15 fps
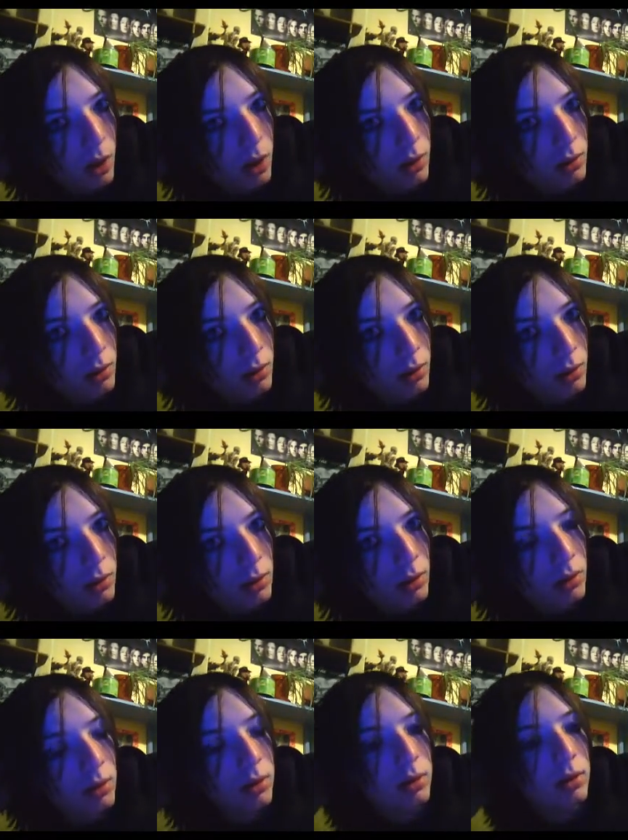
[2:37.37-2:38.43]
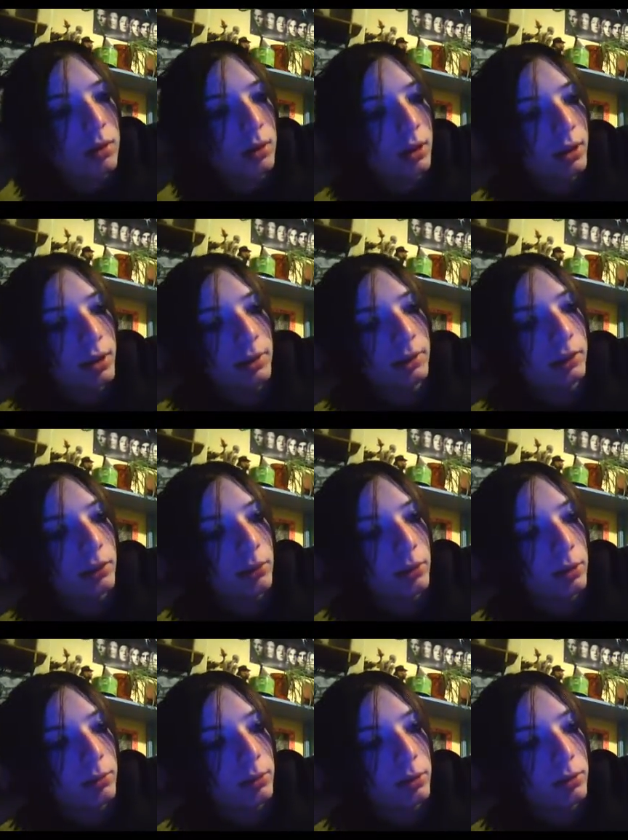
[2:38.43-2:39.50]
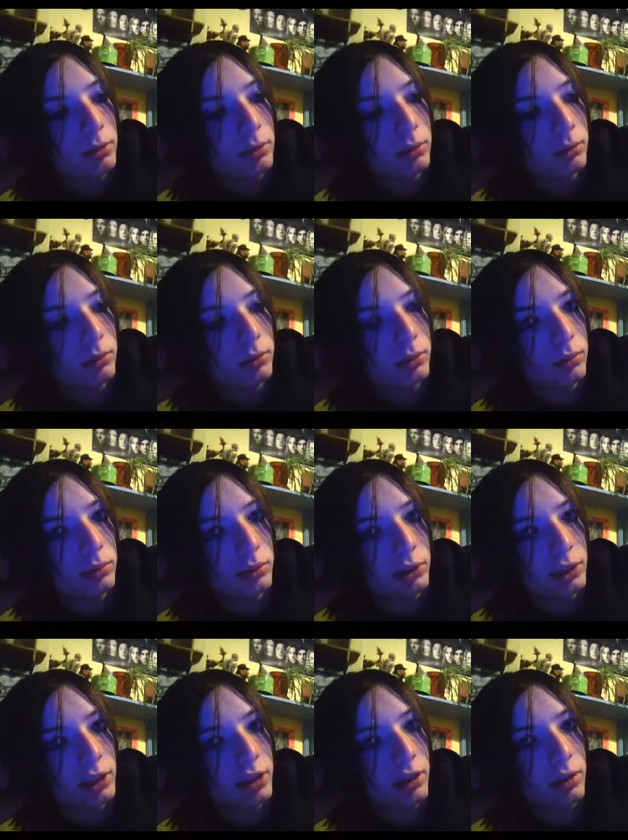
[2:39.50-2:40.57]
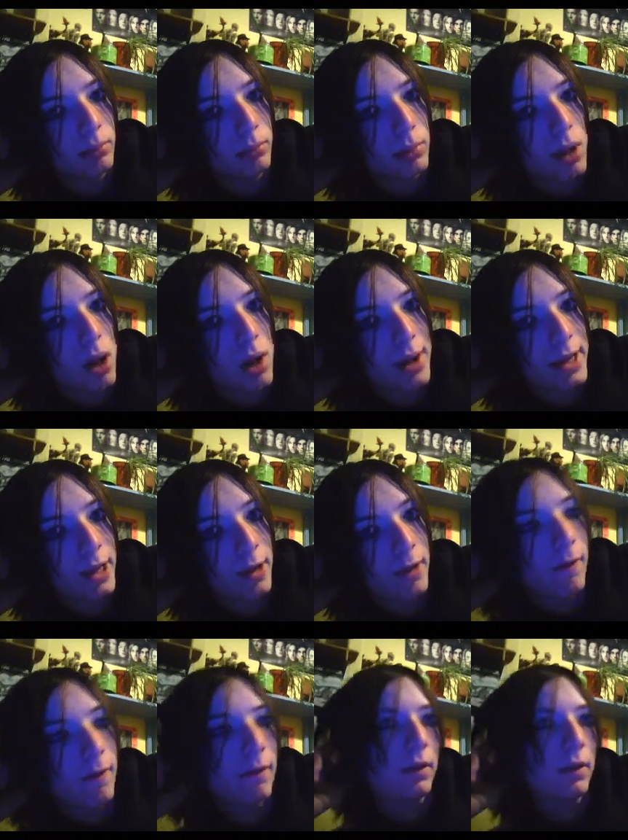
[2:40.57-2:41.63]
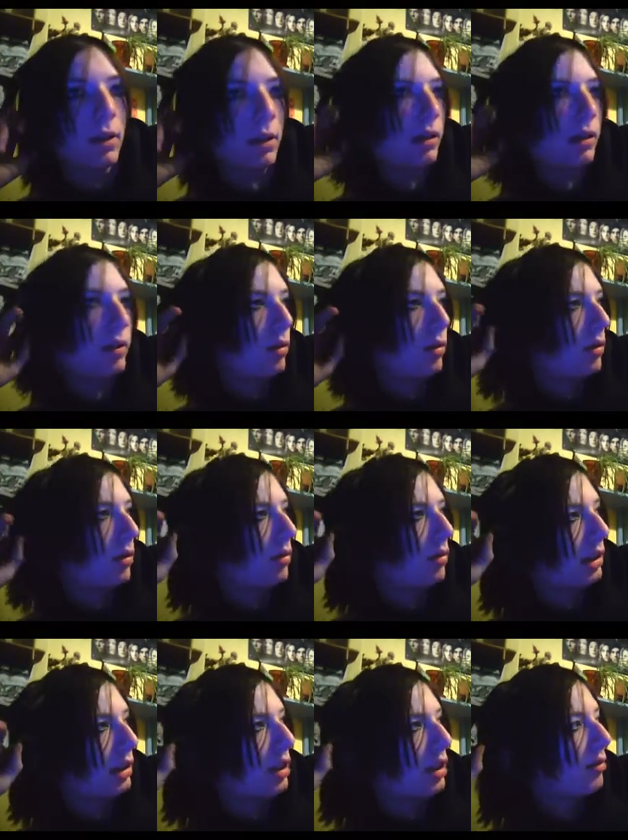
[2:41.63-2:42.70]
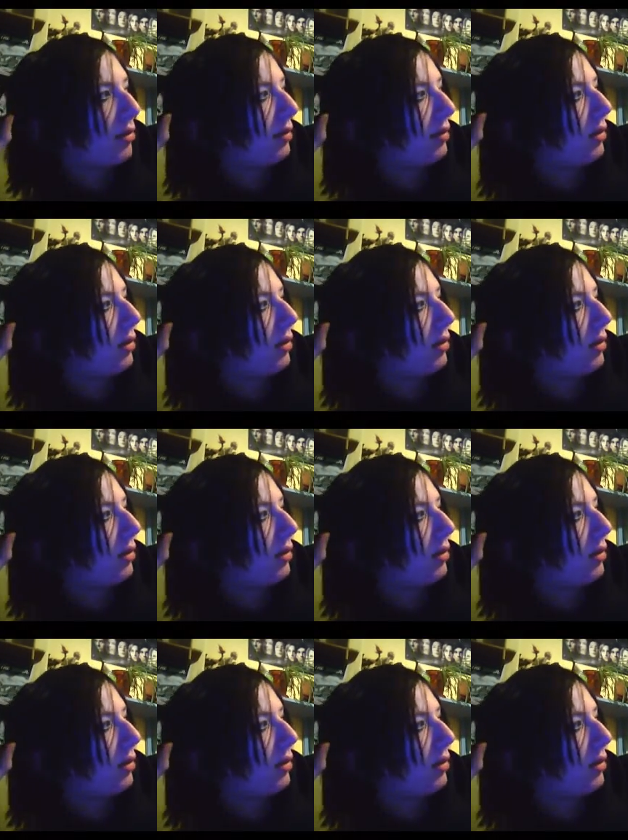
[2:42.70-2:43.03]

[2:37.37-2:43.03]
Um, yeah, so I will say bye and stuff.